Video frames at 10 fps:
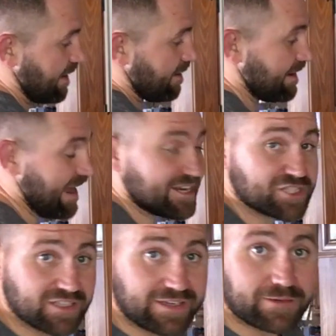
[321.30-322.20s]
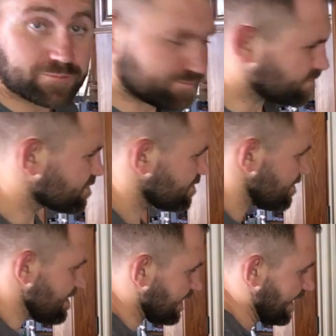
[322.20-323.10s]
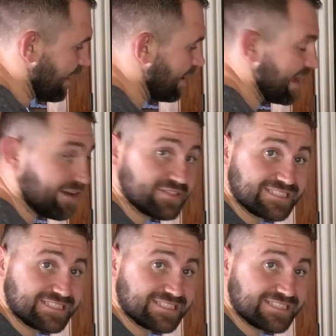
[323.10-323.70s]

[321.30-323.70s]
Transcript: right here, and actually now I have a